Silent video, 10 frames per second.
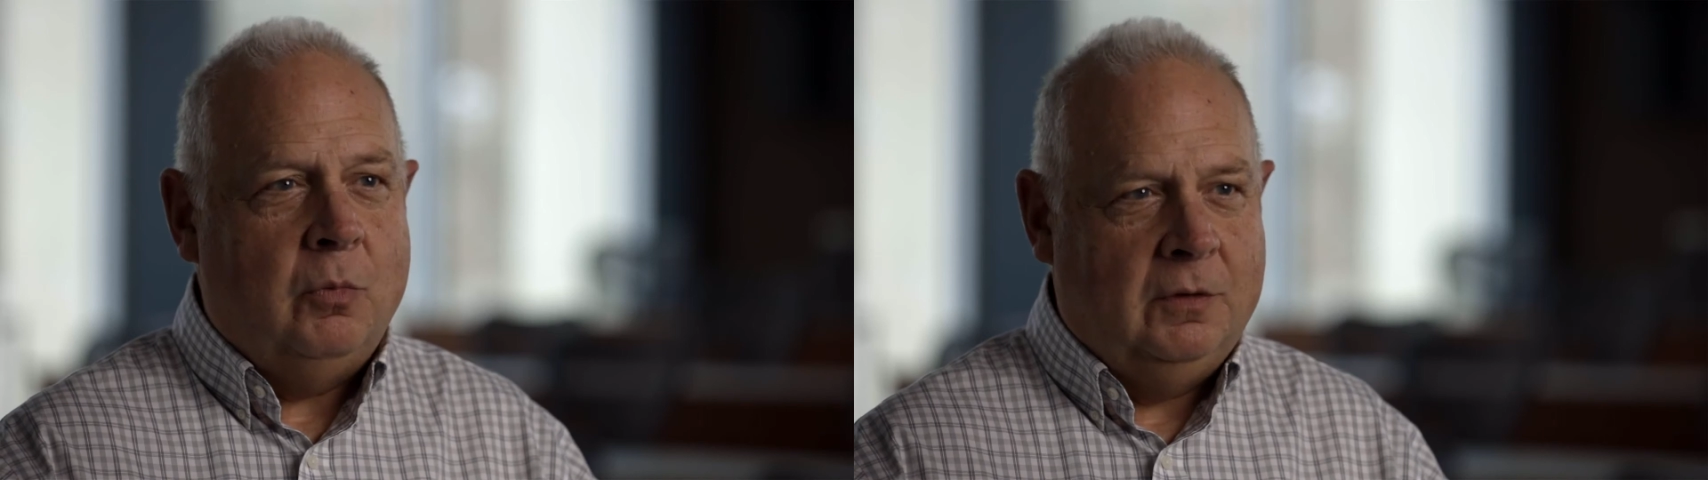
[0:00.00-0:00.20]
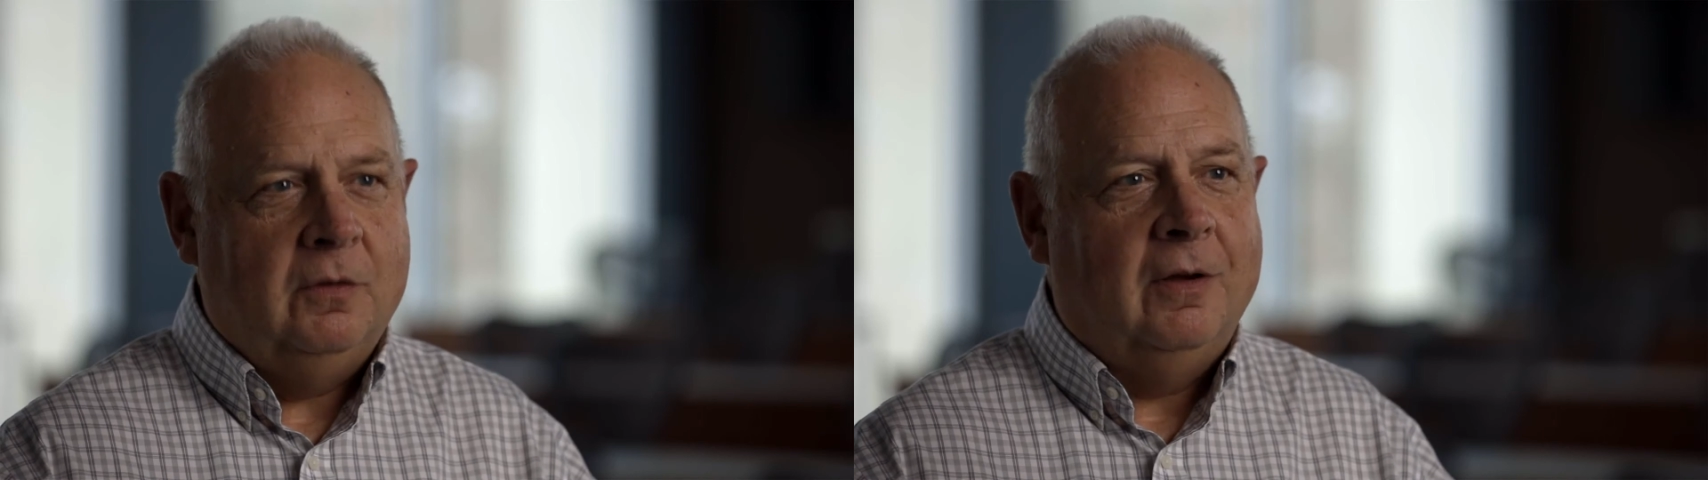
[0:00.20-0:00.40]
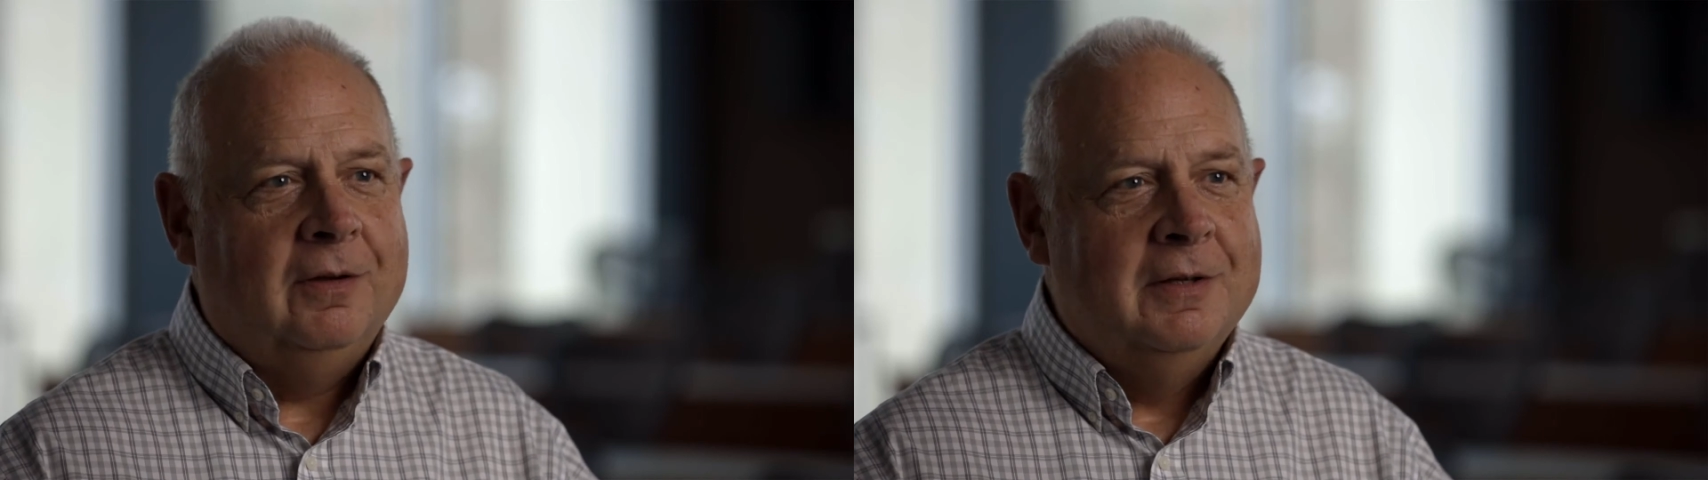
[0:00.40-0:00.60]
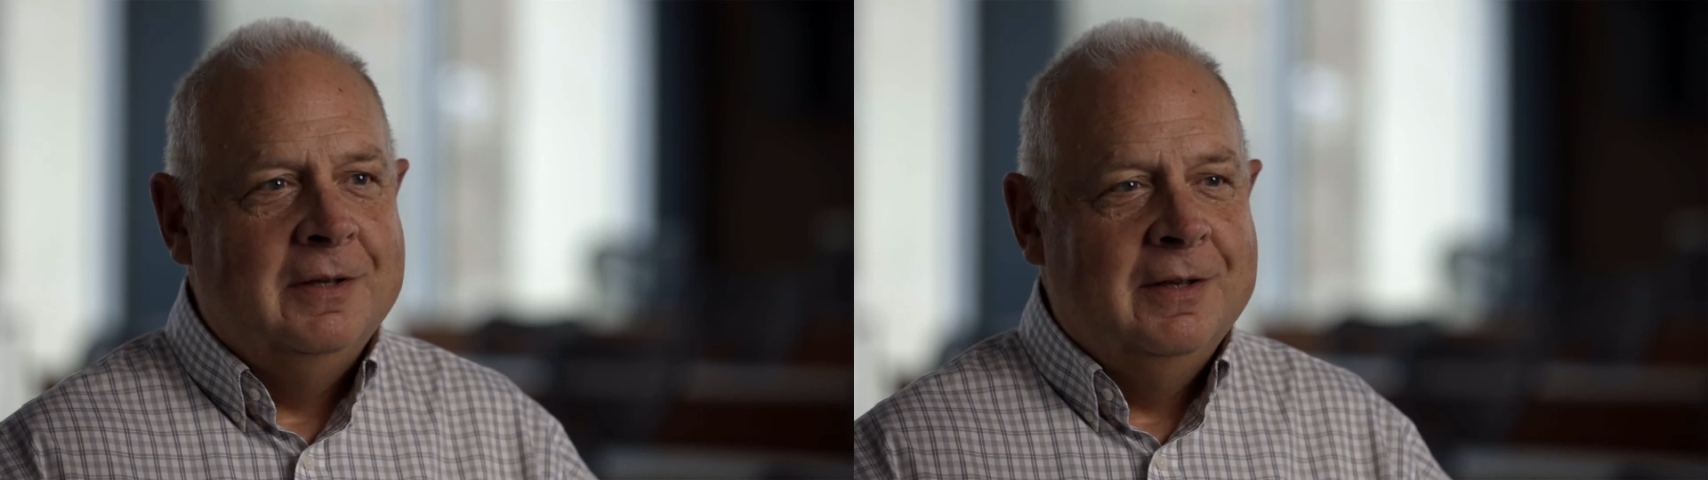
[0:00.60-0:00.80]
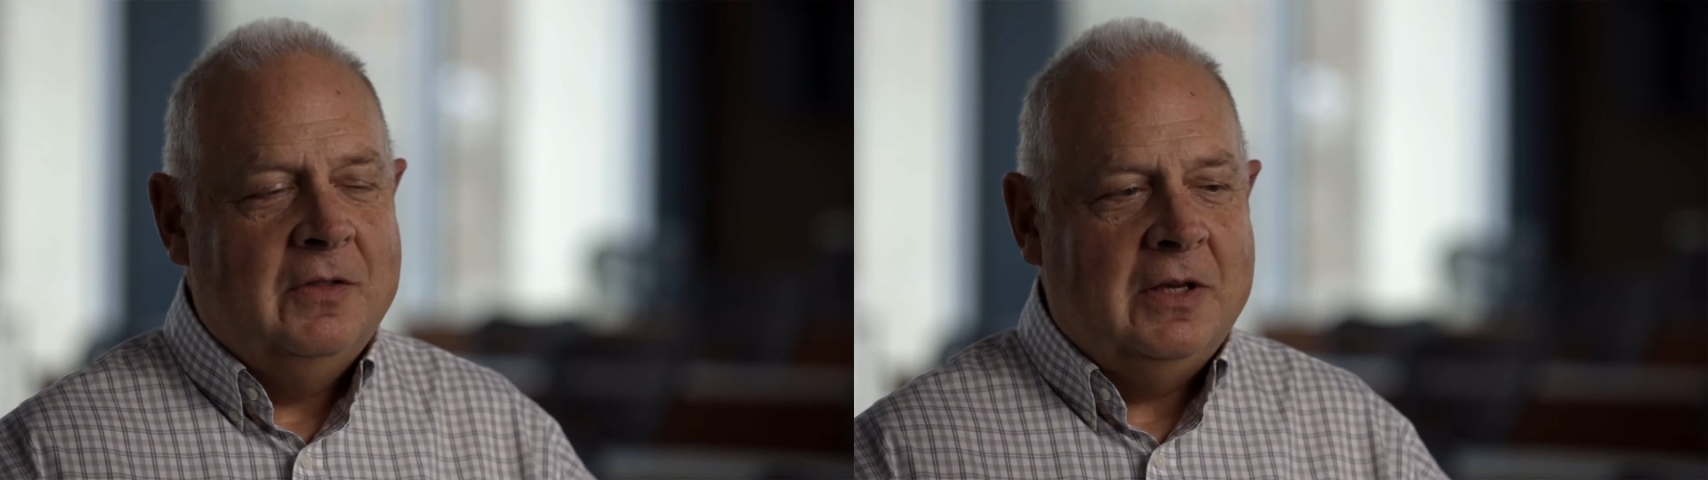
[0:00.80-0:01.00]
put the
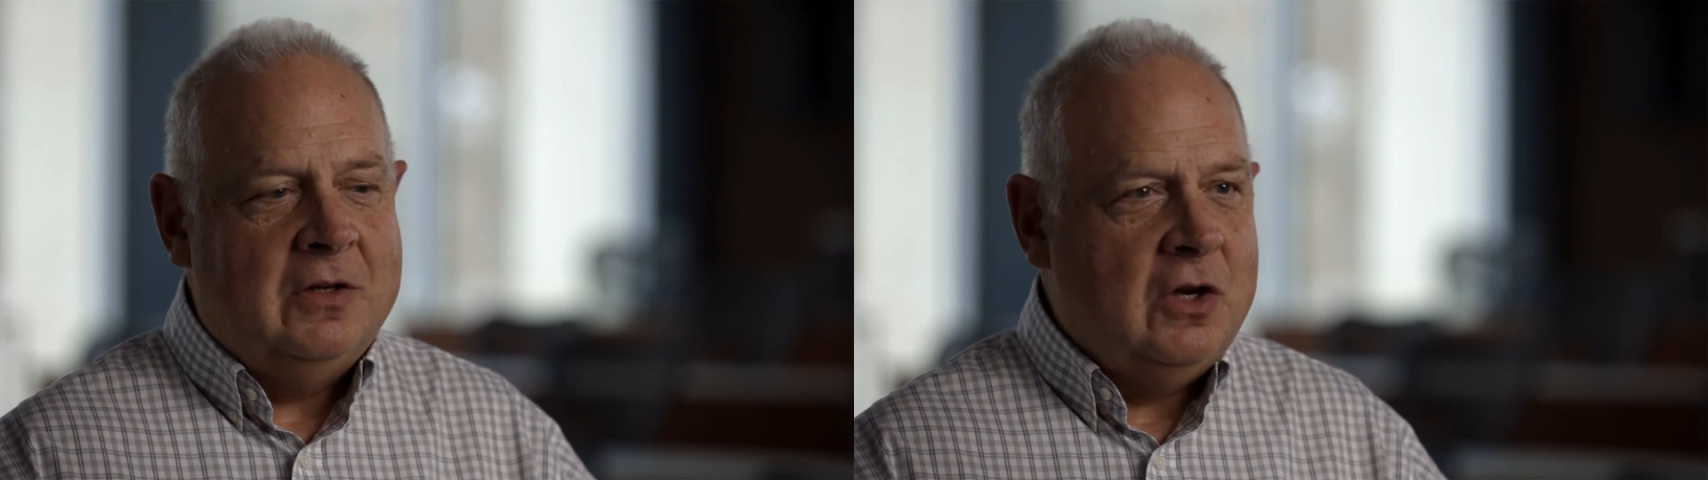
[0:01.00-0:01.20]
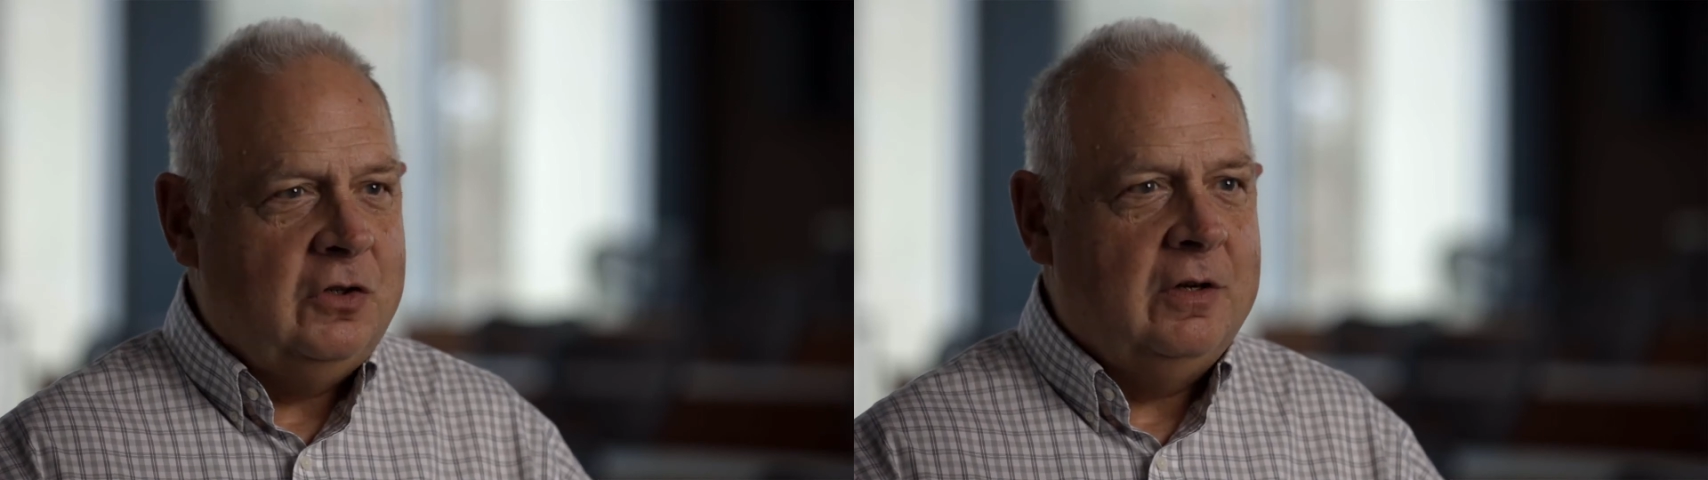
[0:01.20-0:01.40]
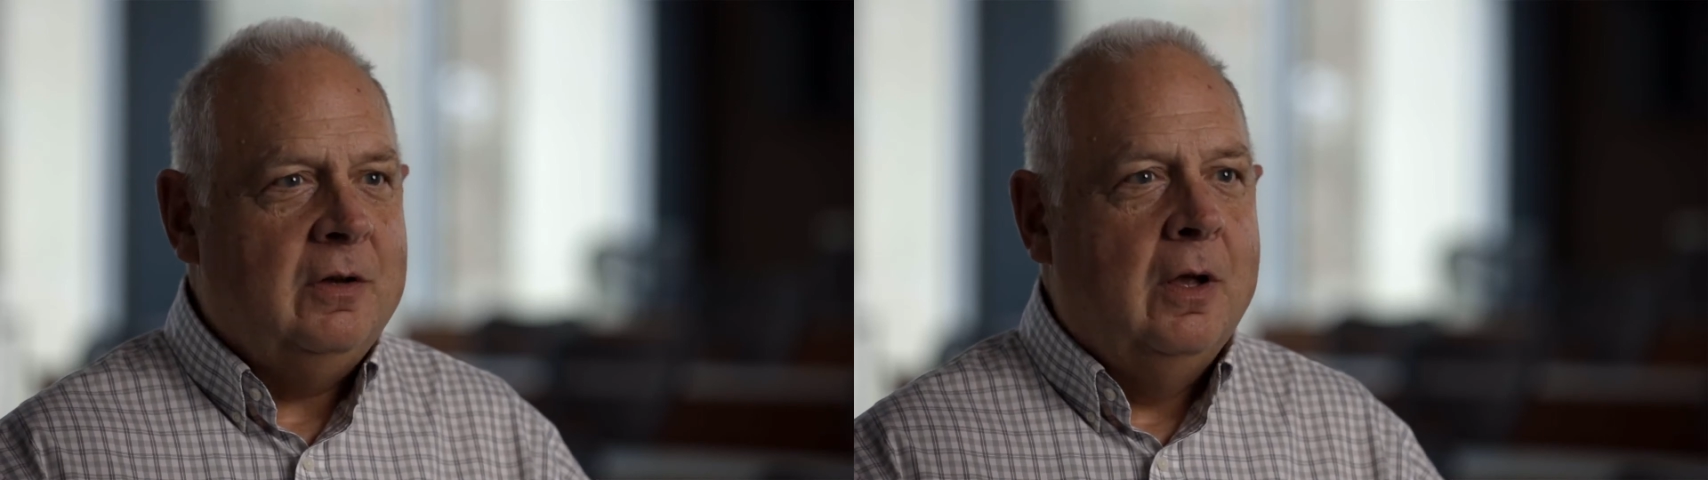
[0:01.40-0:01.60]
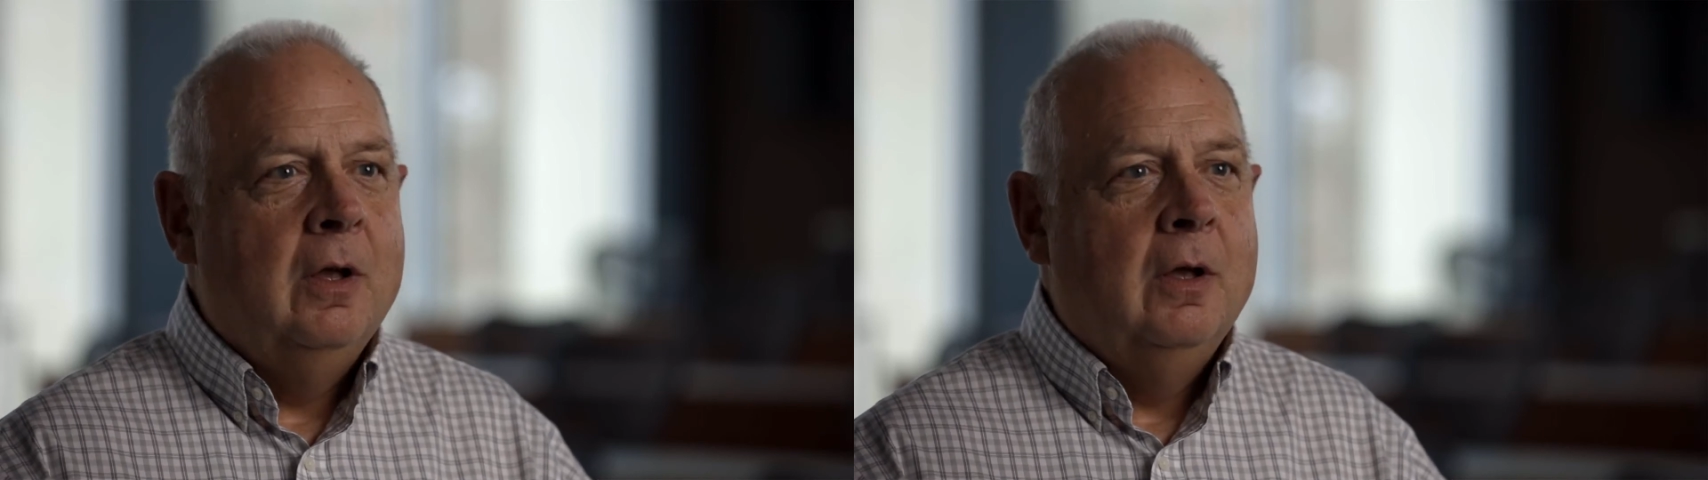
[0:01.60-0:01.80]
addition.